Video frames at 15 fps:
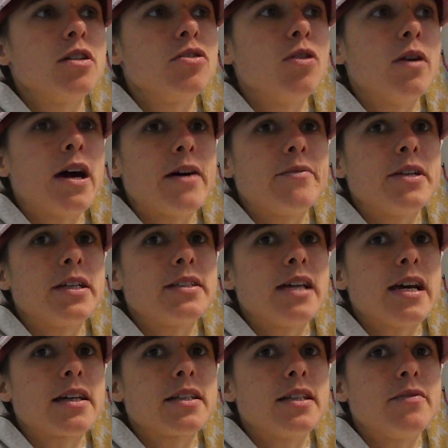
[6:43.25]
not have the
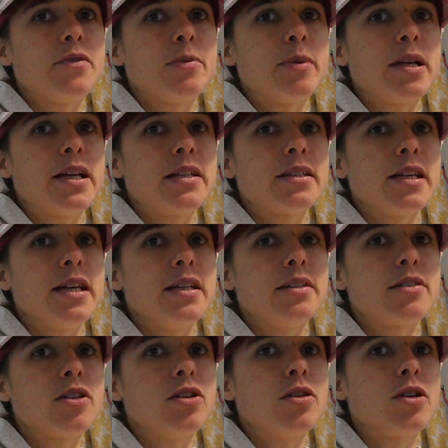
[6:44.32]
executive ability
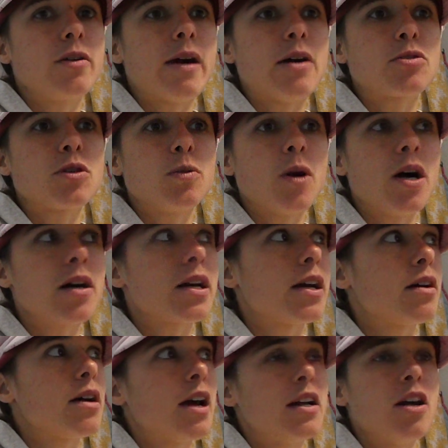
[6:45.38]
to go out to work
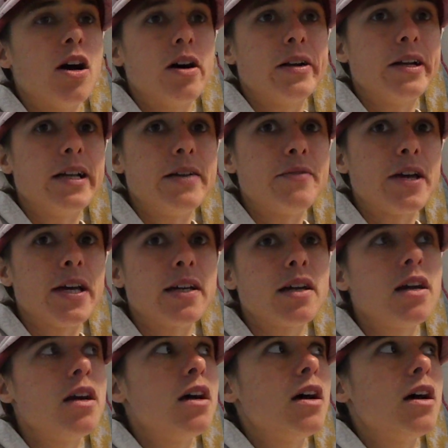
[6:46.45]
and earn a living,